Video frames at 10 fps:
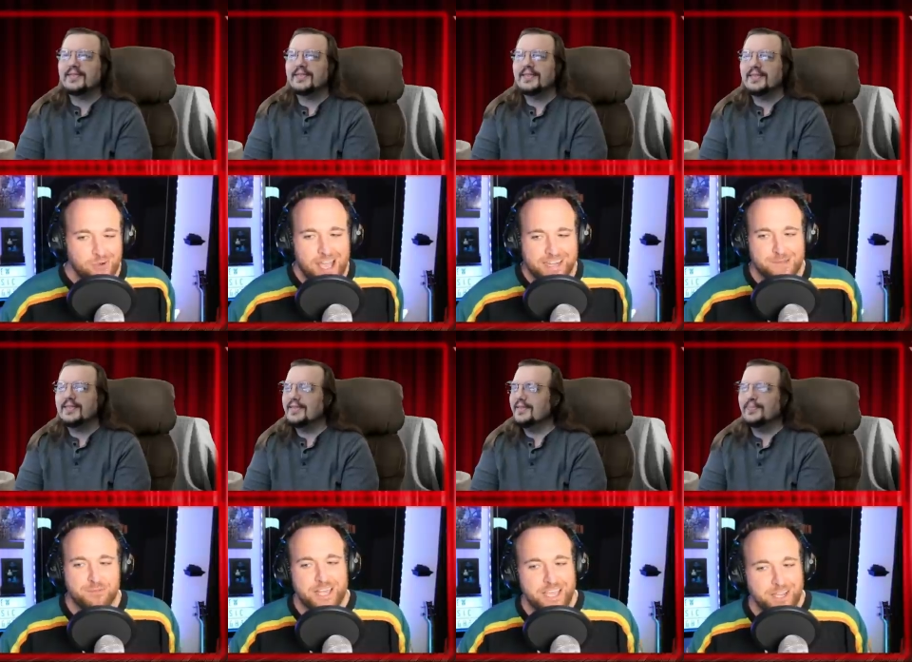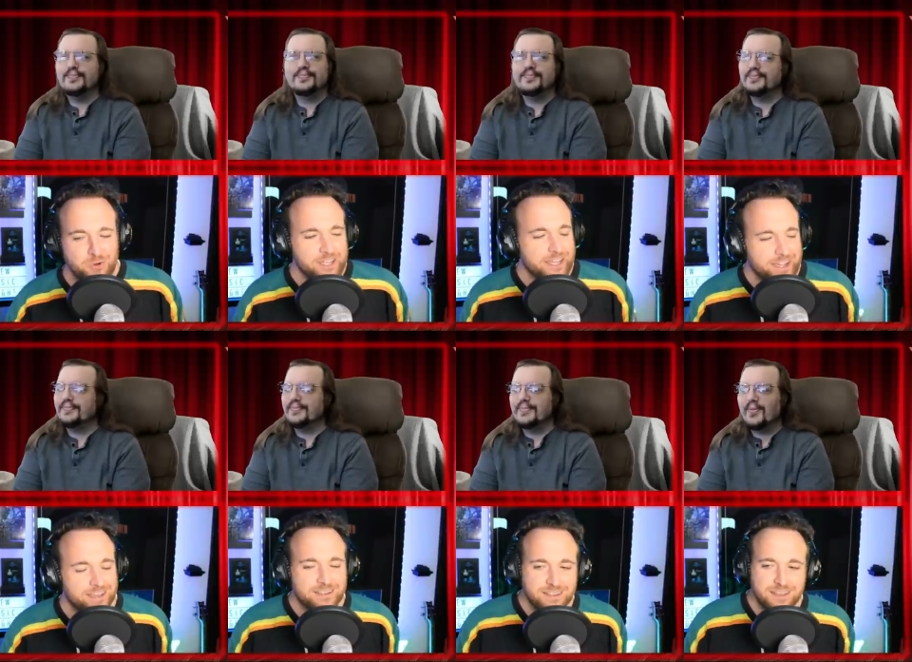Speaker 1: I'm riding a plane
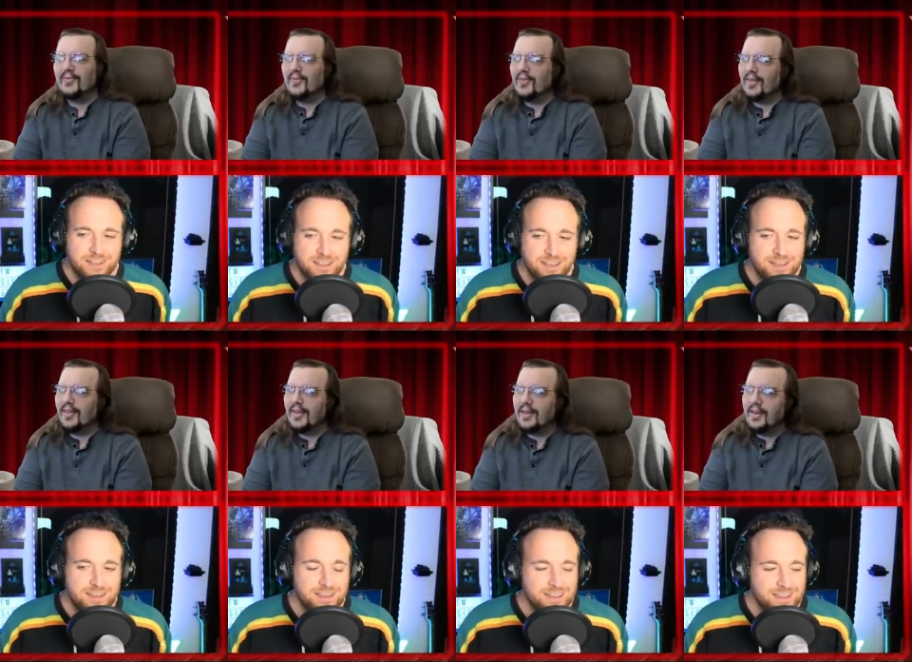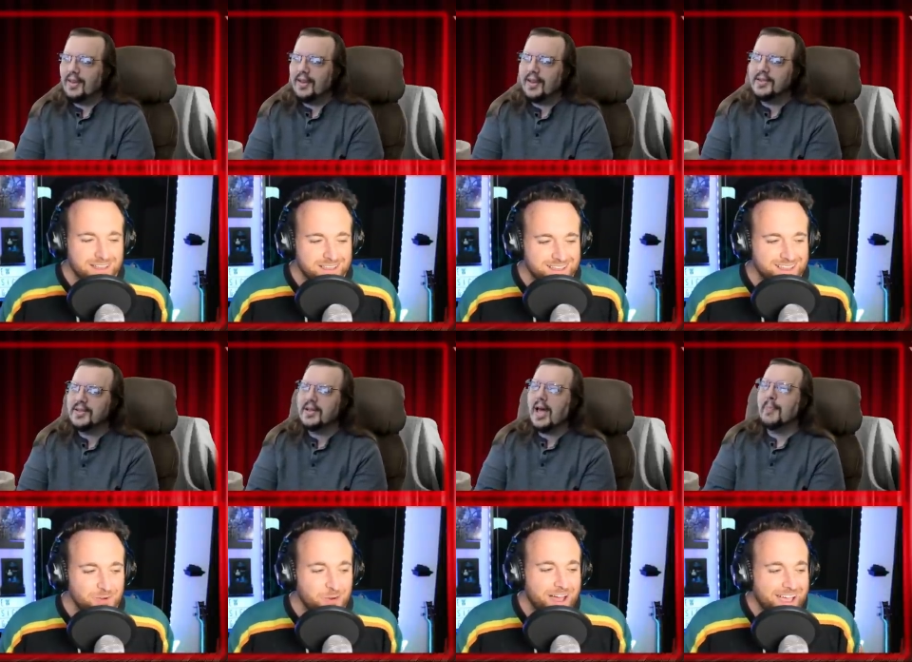wing. Oh,
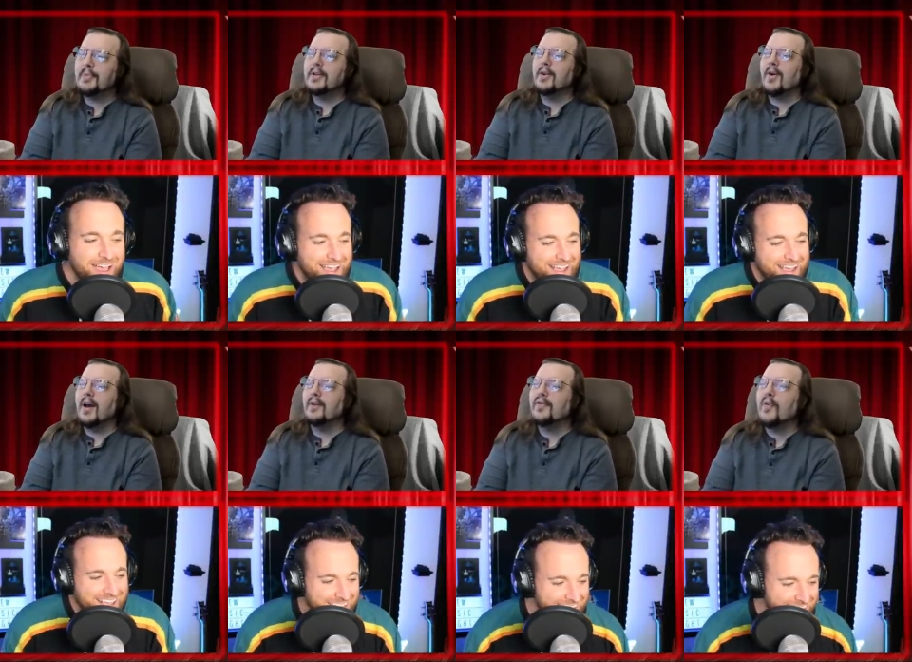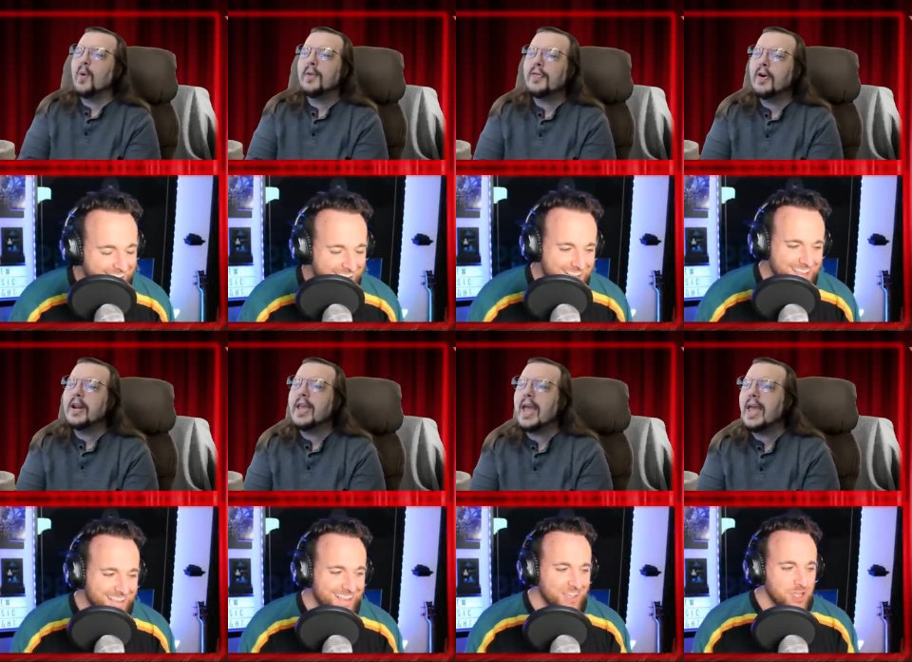incident happened around four
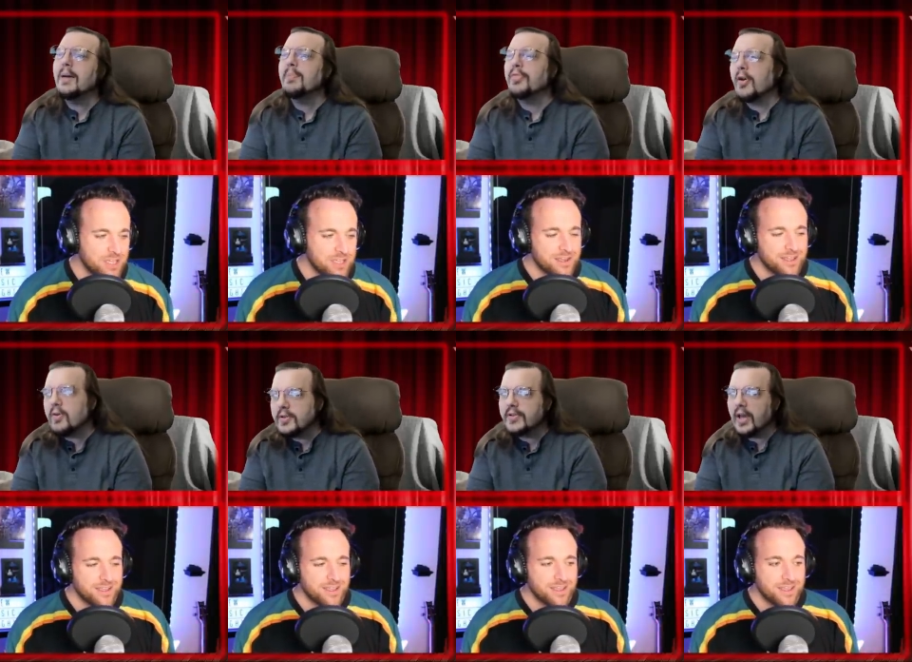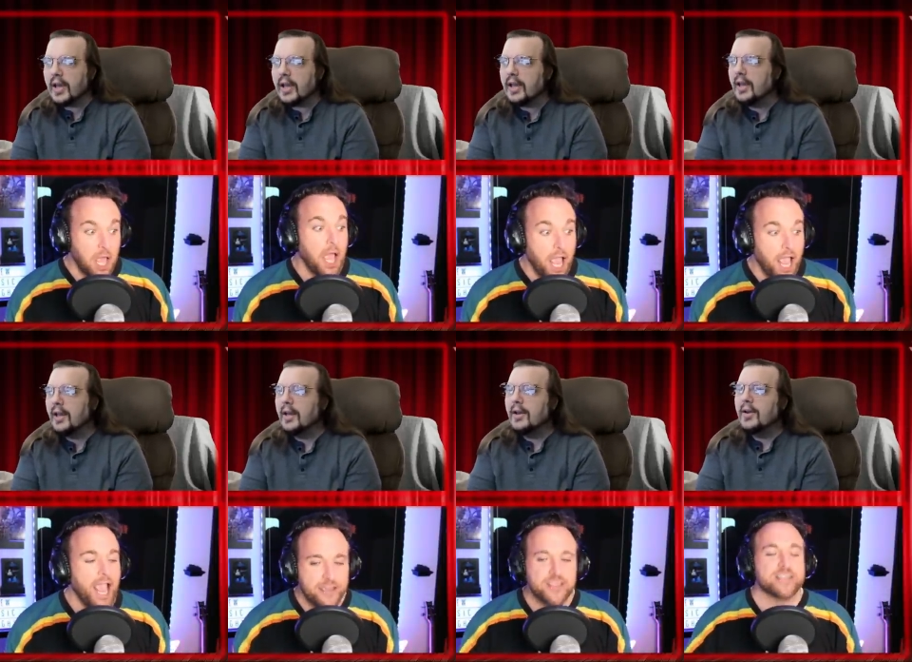thirty a m Thursday
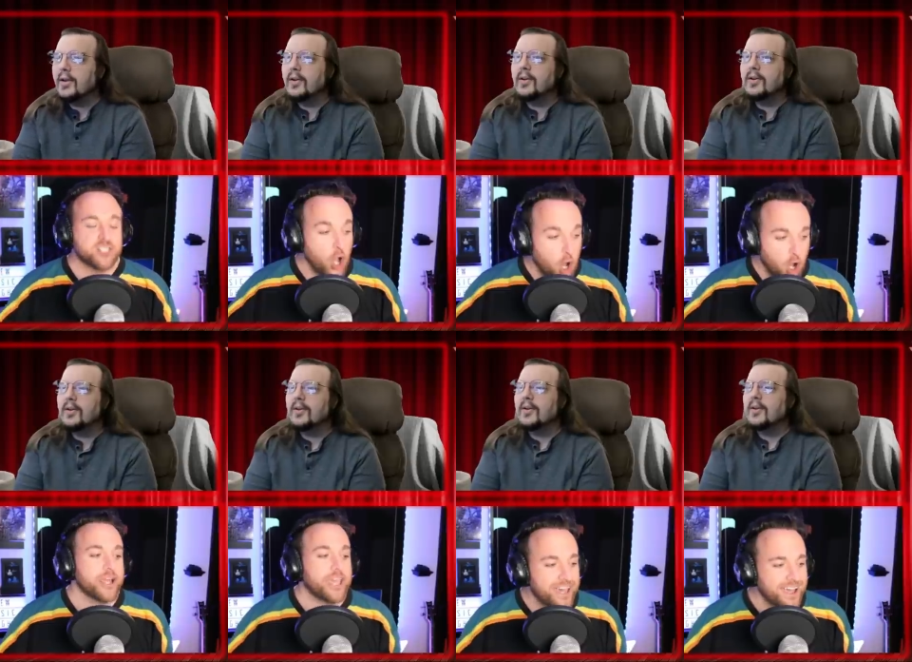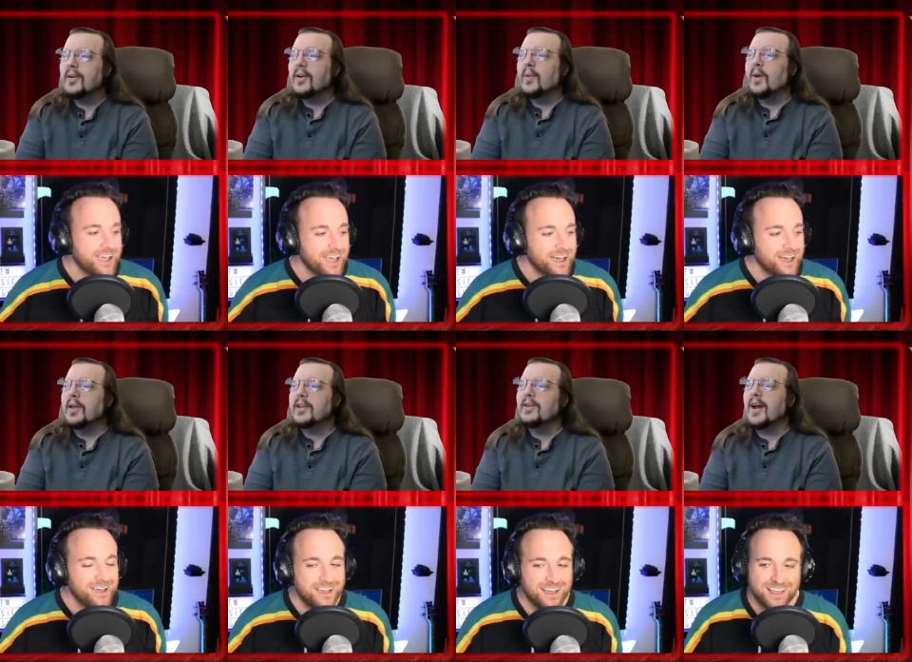in the dark
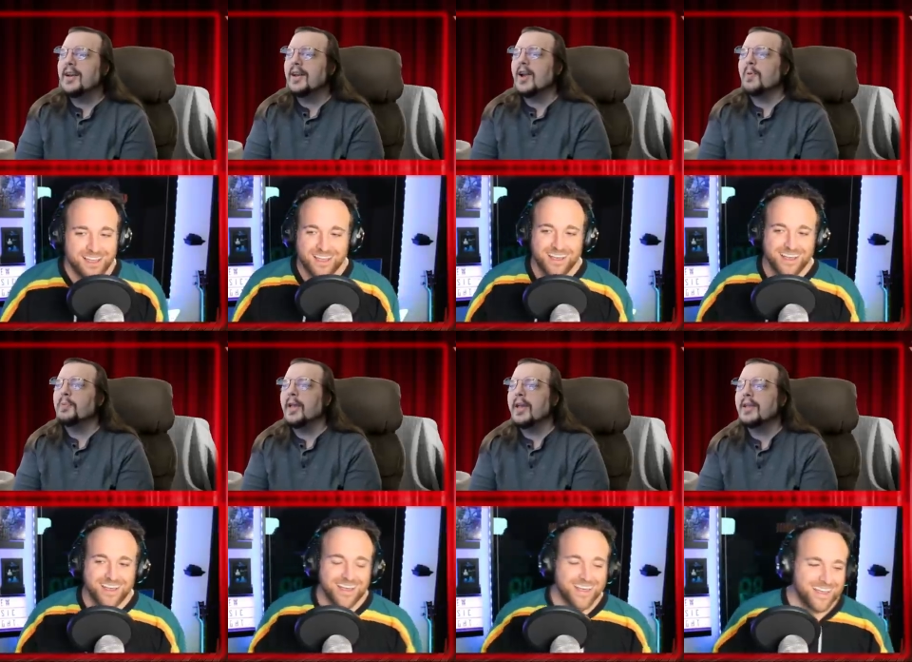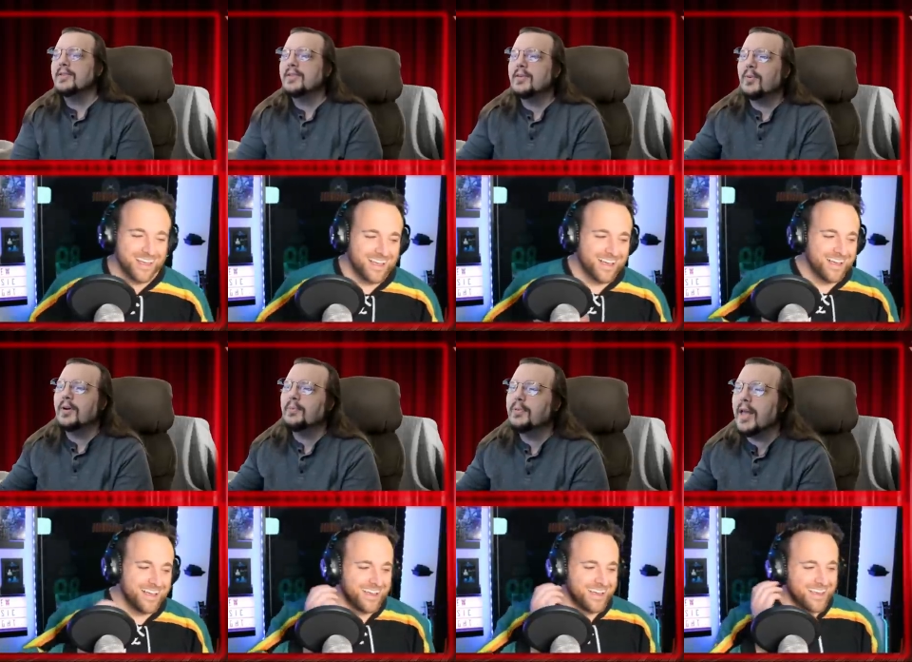while oh. United Airplanes
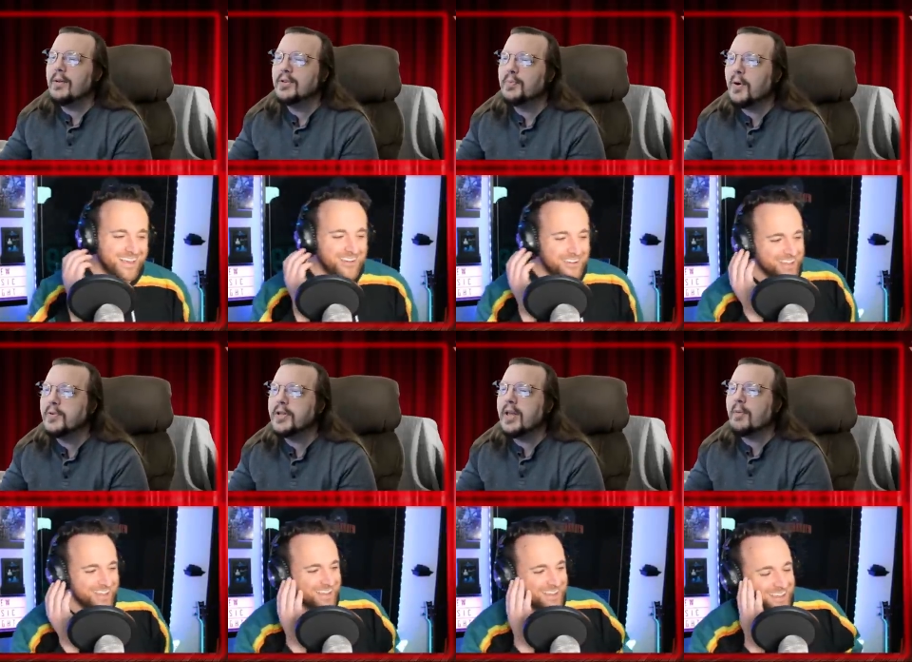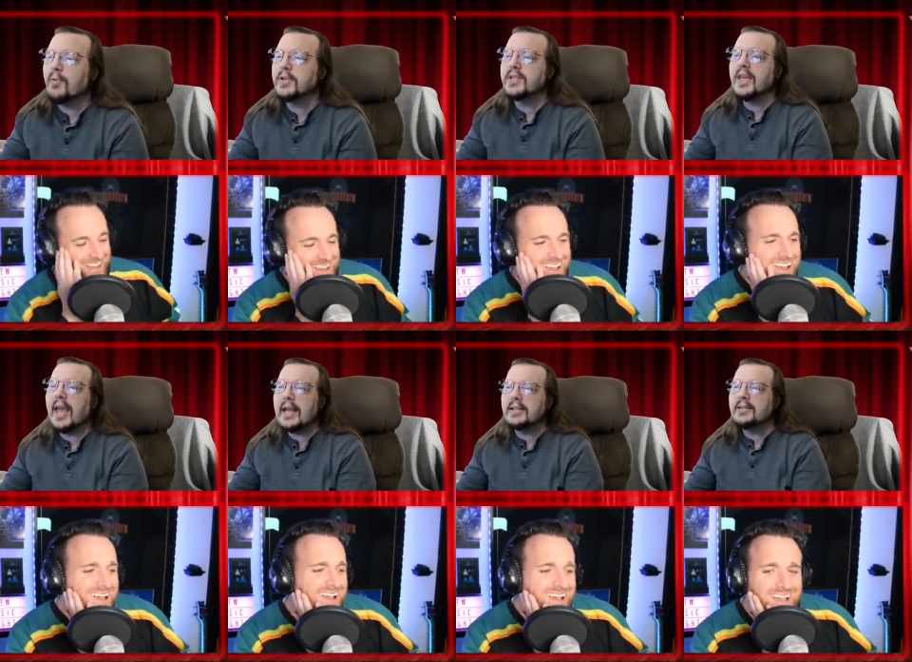plane was approaching the airport's
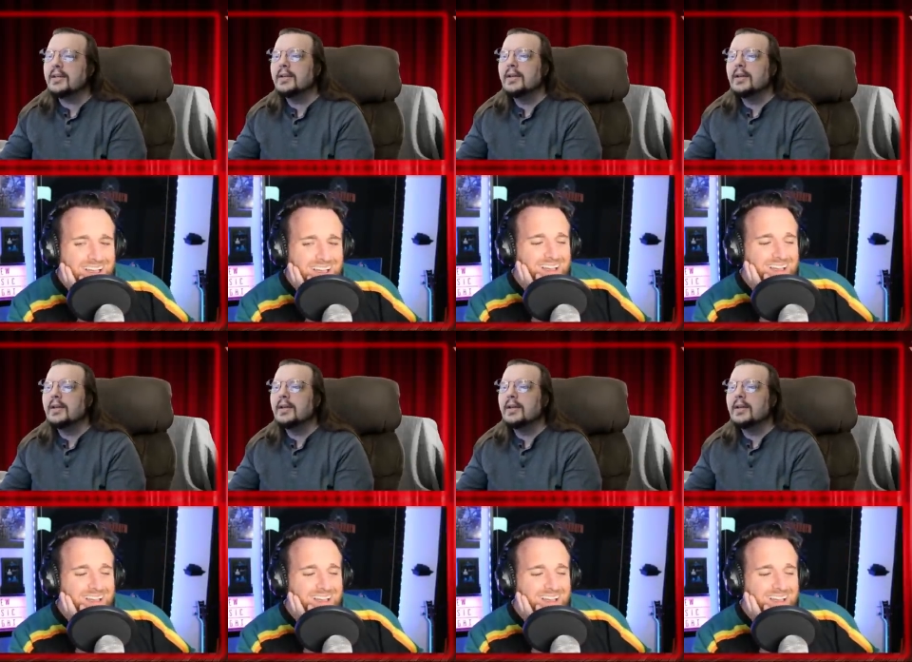gate.